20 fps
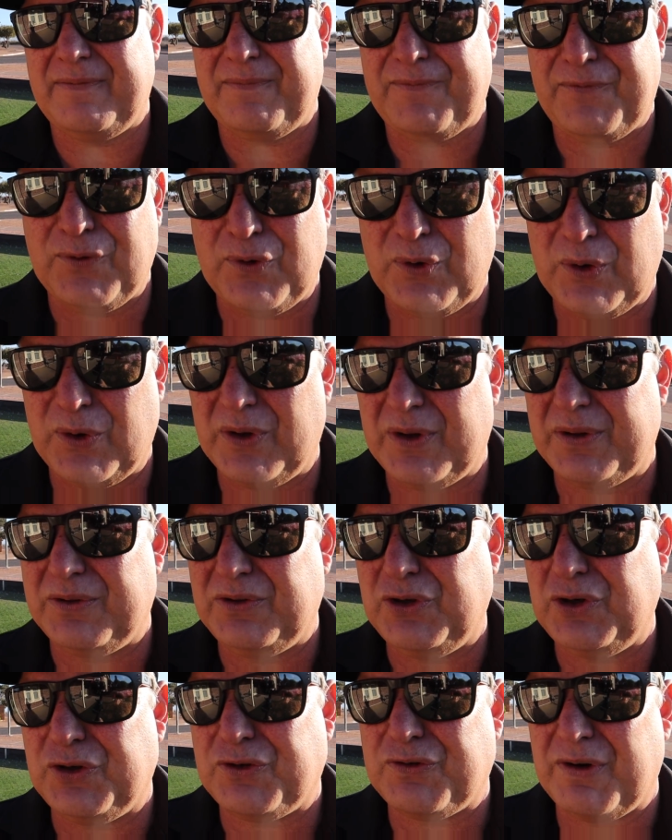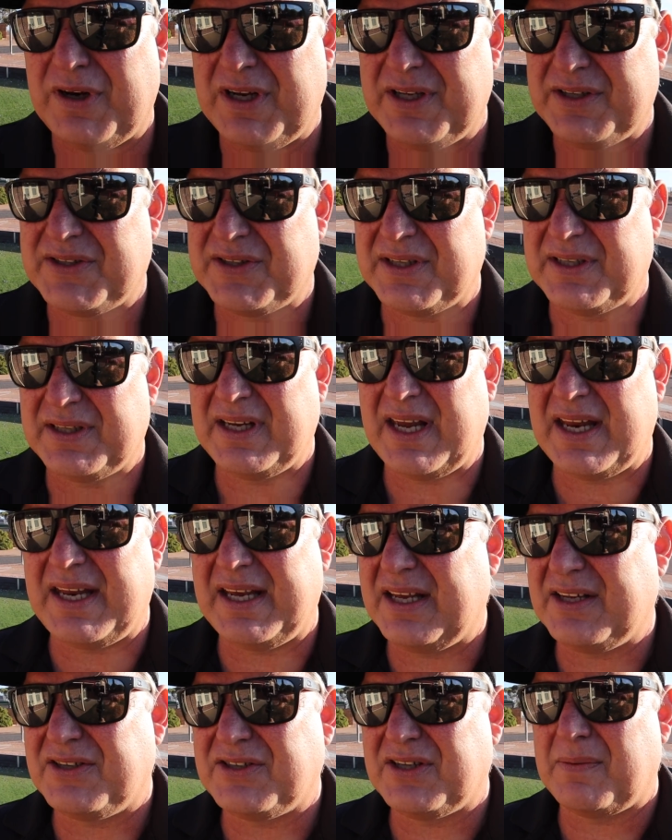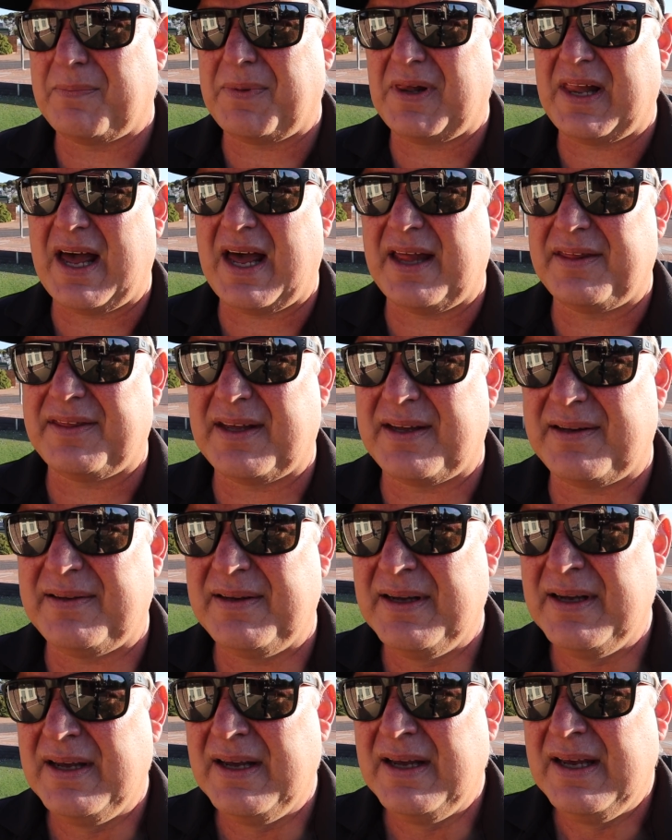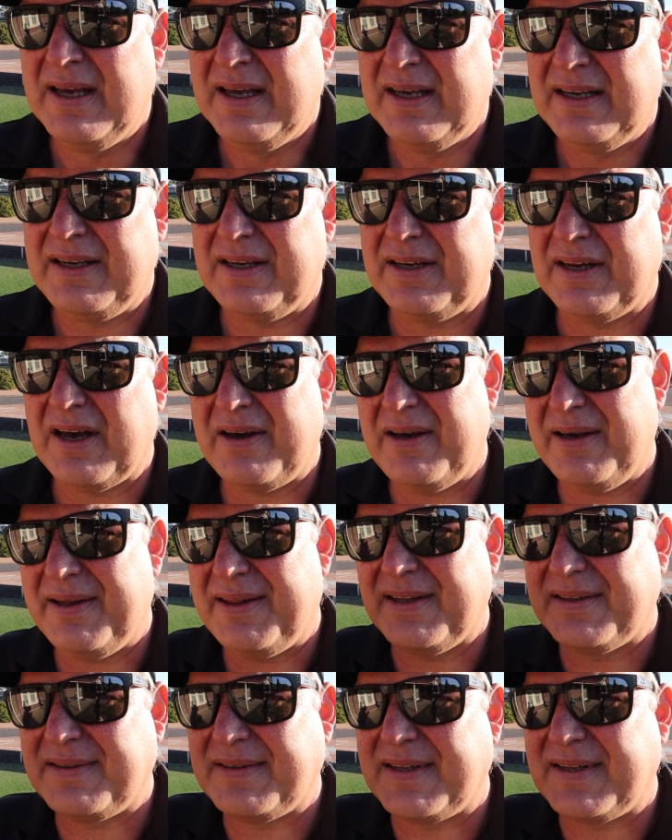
for nutrients and getting into the plant that, the